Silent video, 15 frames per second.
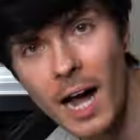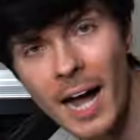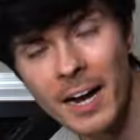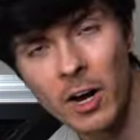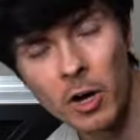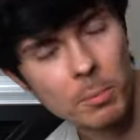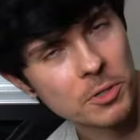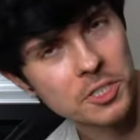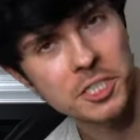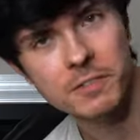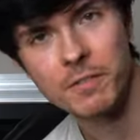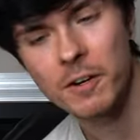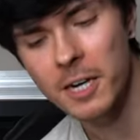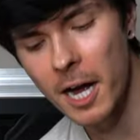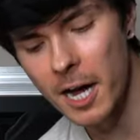I almost
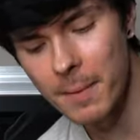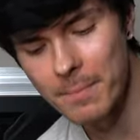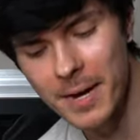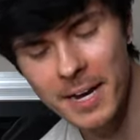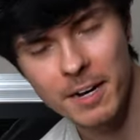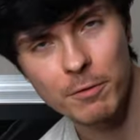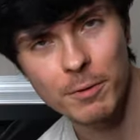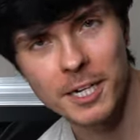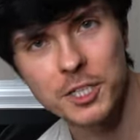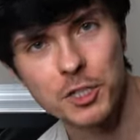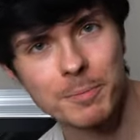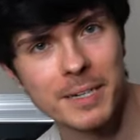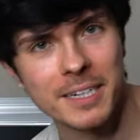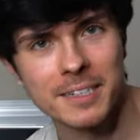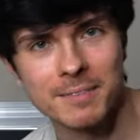forgot my
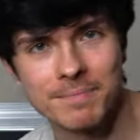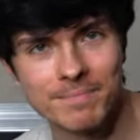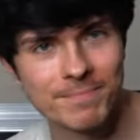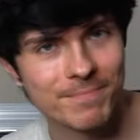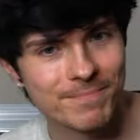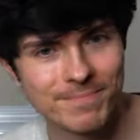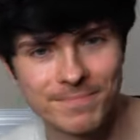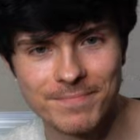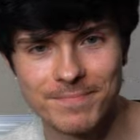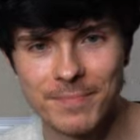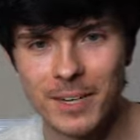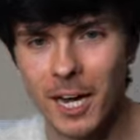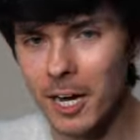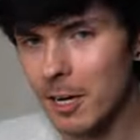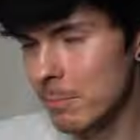enrichment.
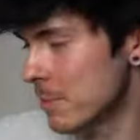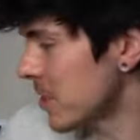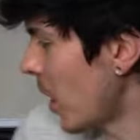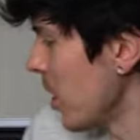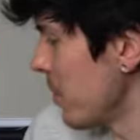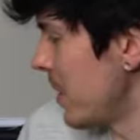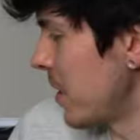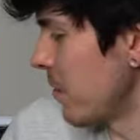Um, Solomon